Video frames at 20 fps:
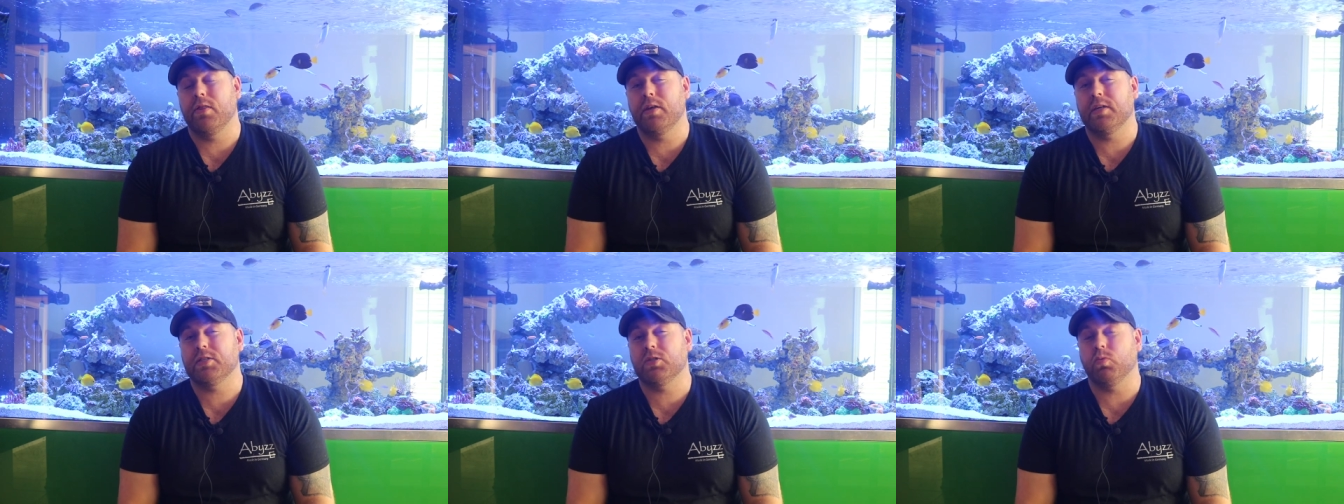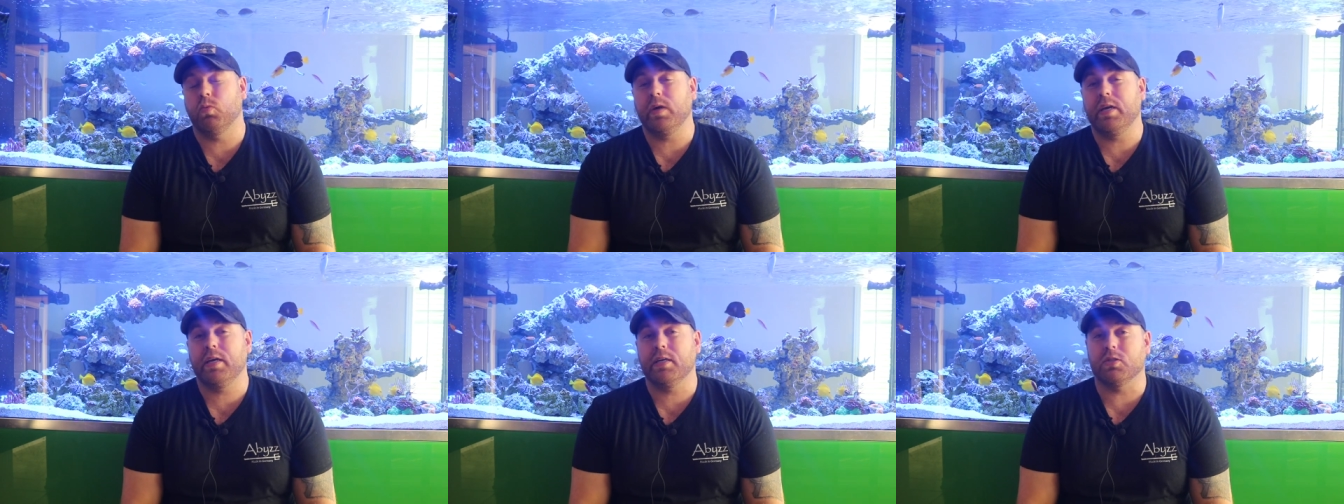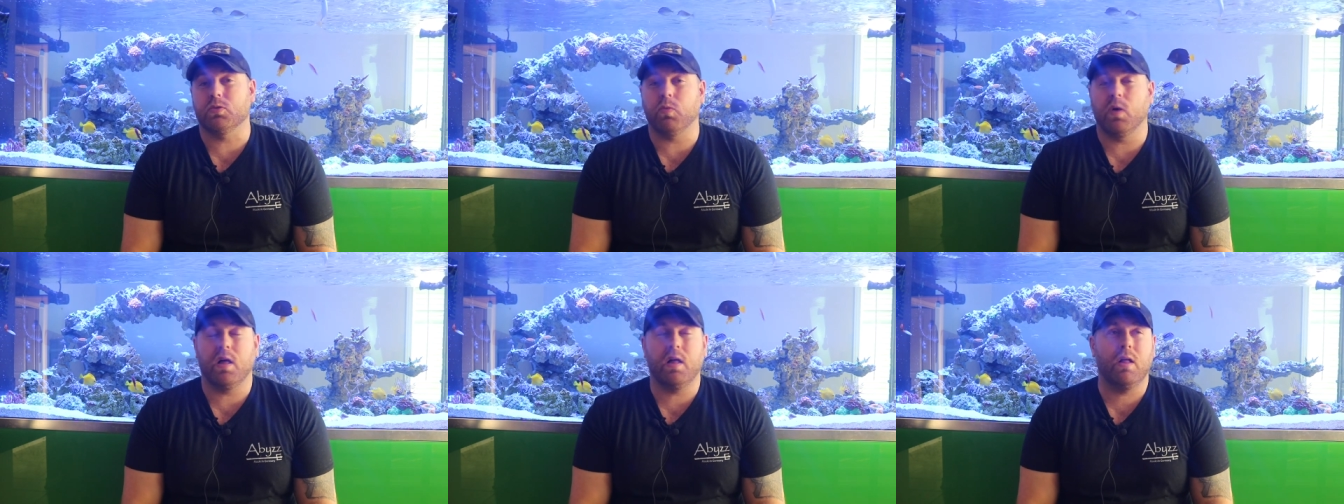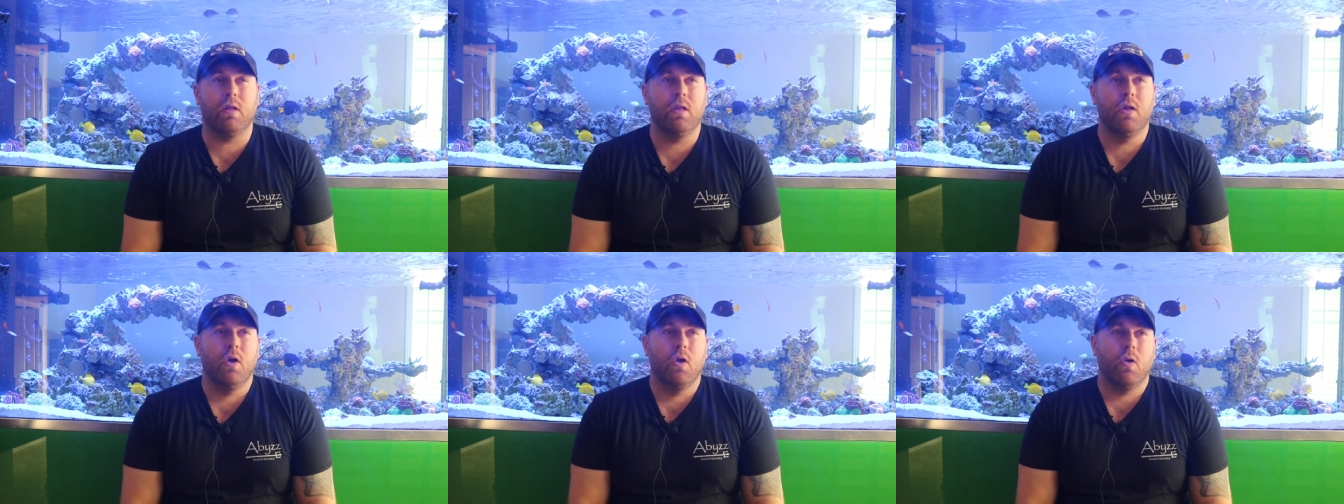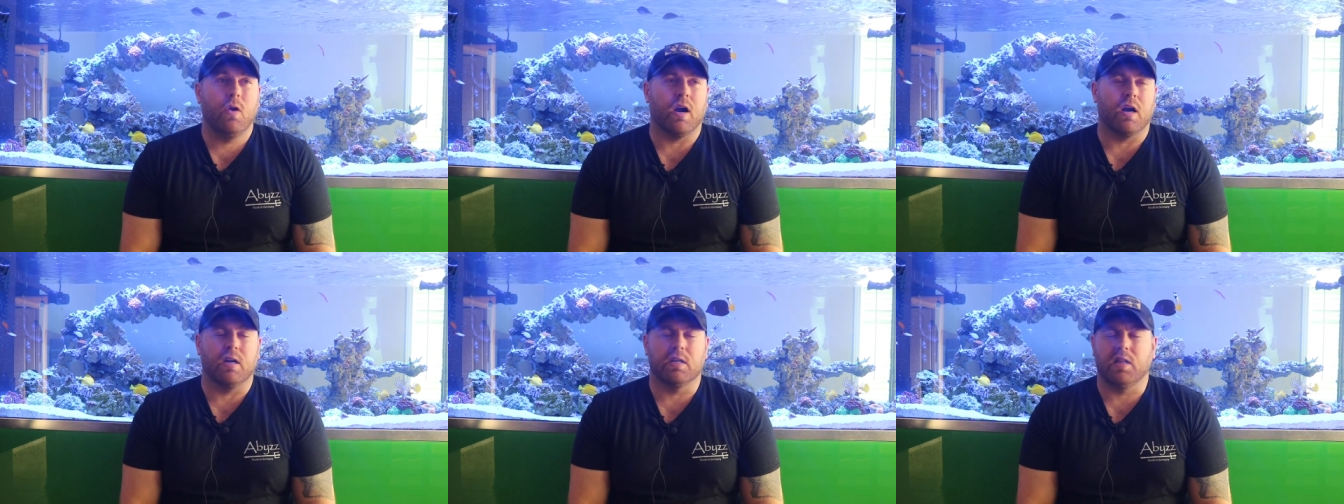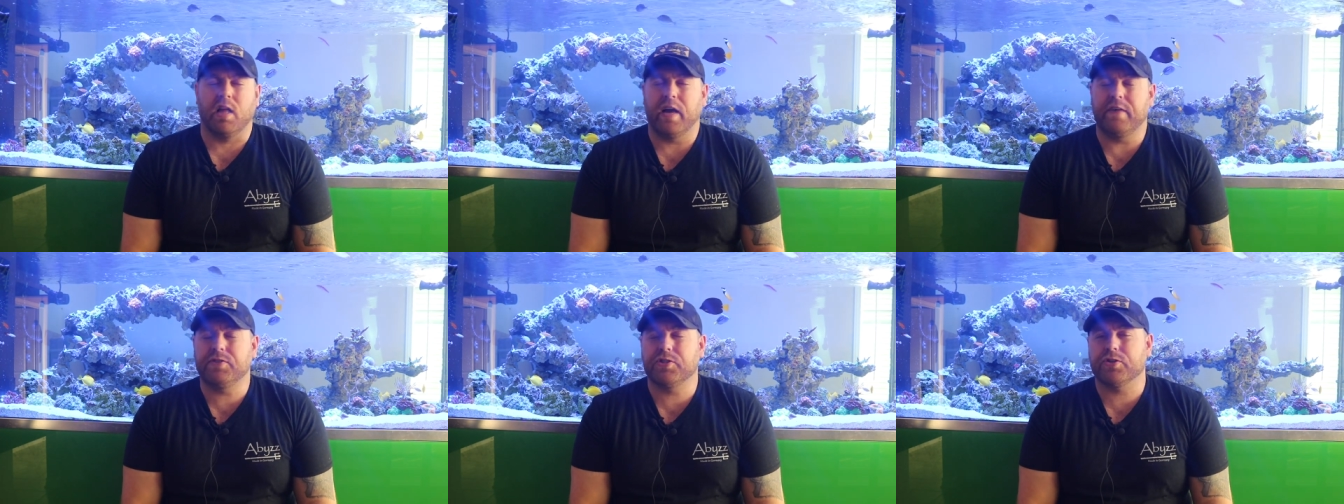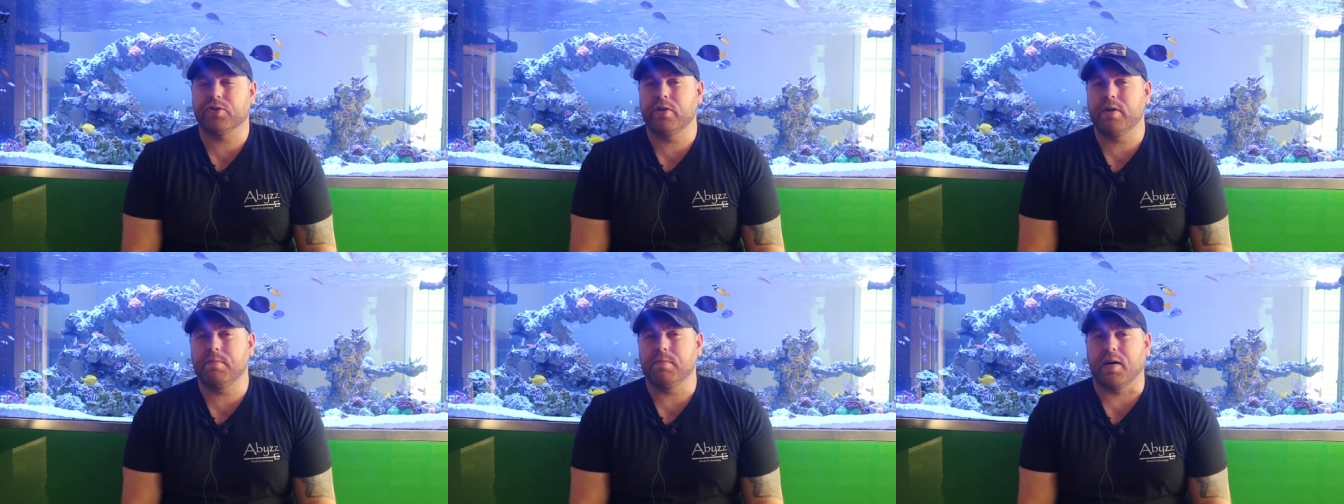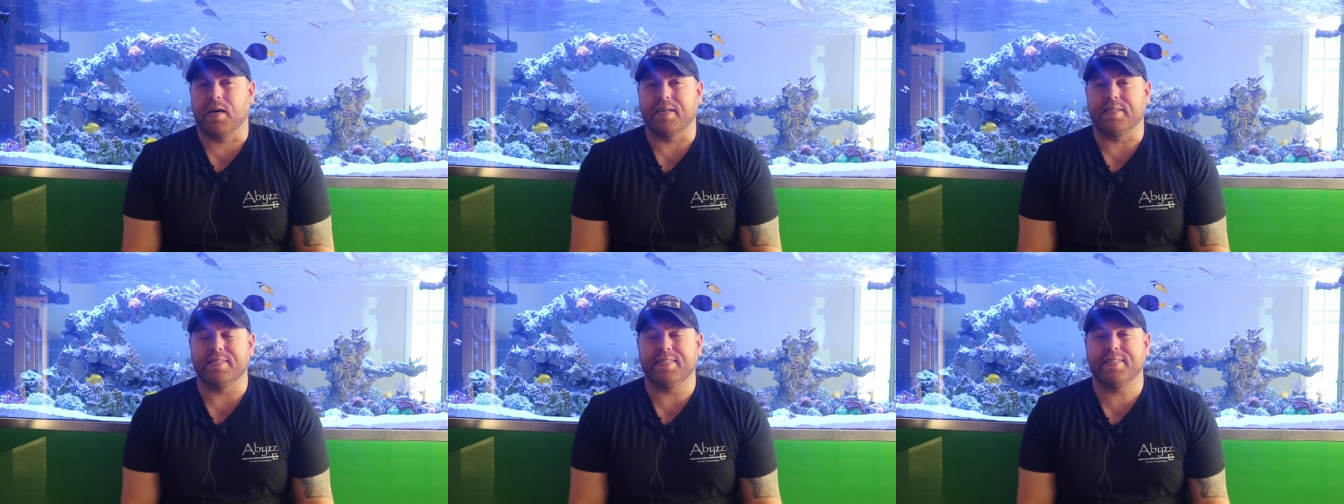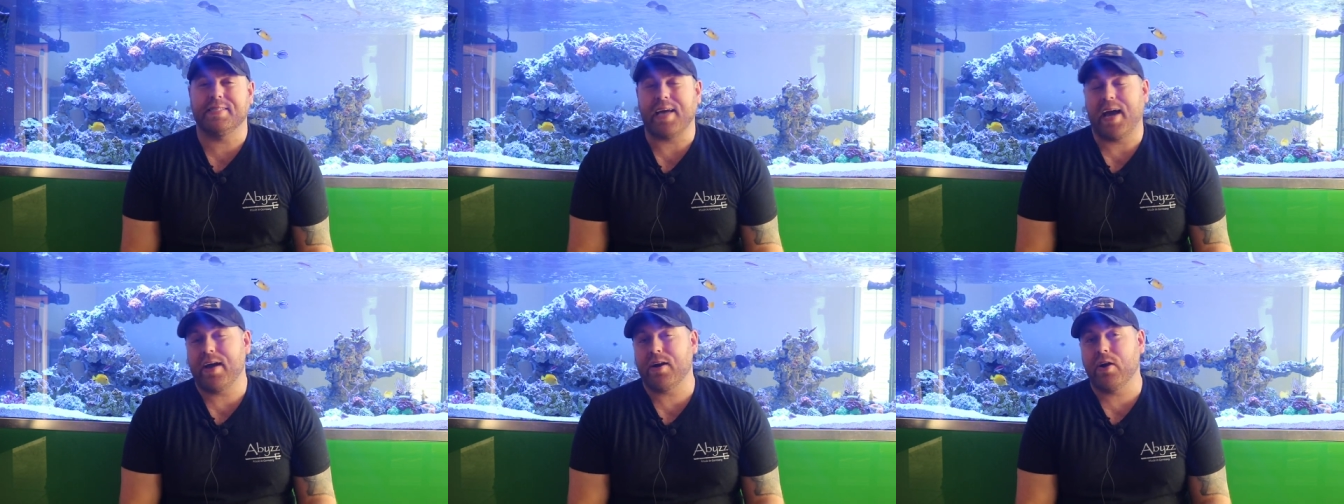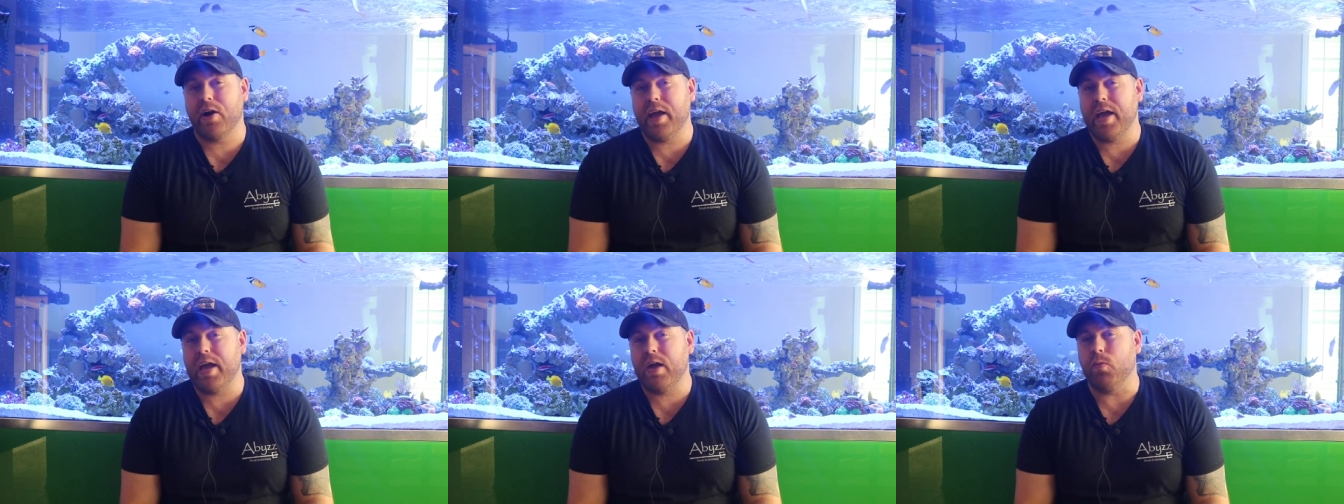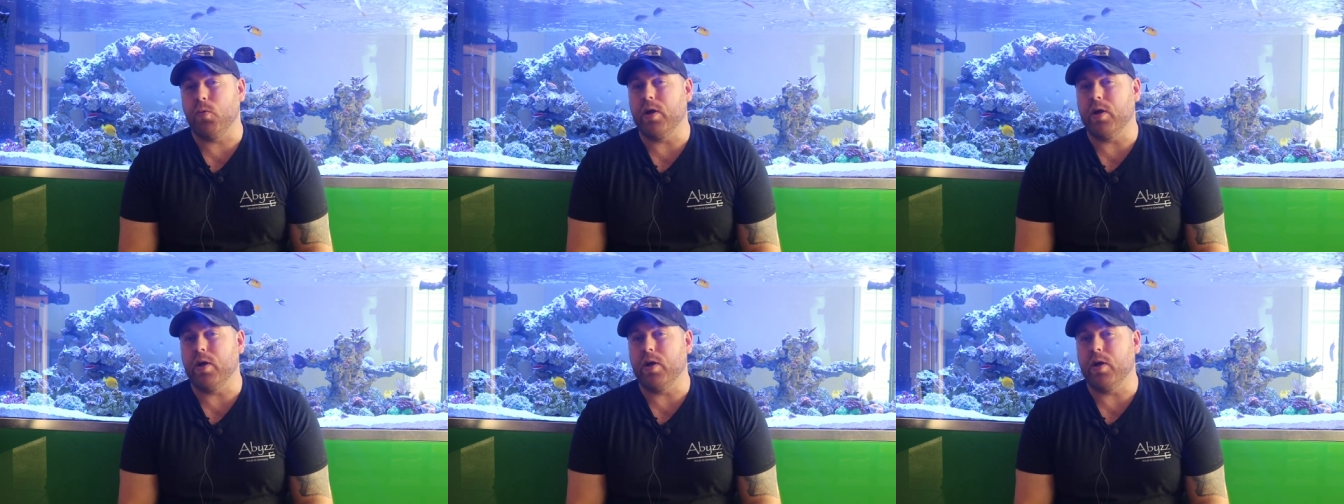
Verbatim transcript: this week as well. Our live stream on Saturday,